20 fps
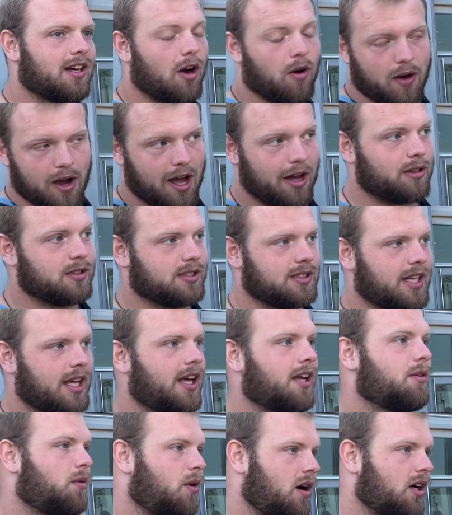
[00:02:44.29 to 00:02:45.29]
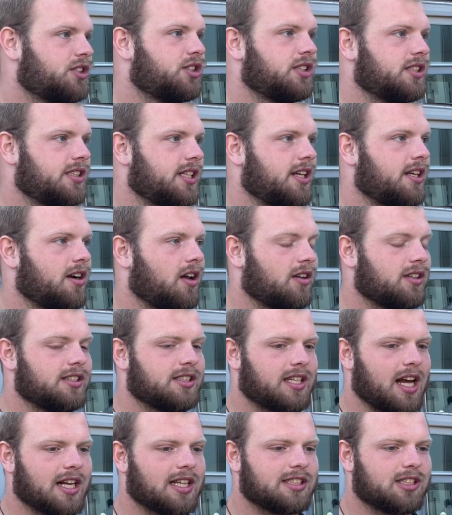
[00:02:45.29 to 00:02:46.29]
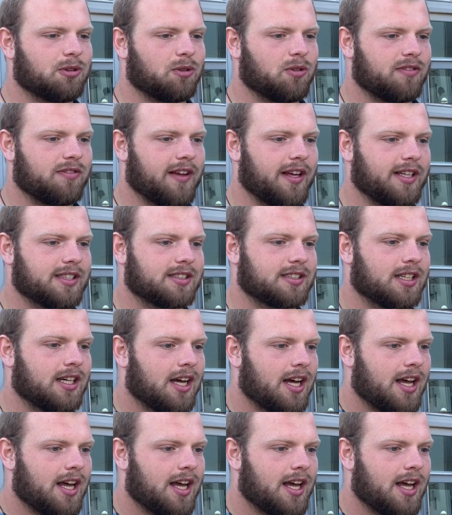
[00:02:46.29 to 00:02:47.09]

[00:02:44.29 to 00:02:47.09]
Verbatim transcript: Ohio State and Washington and all these guys that we'll face,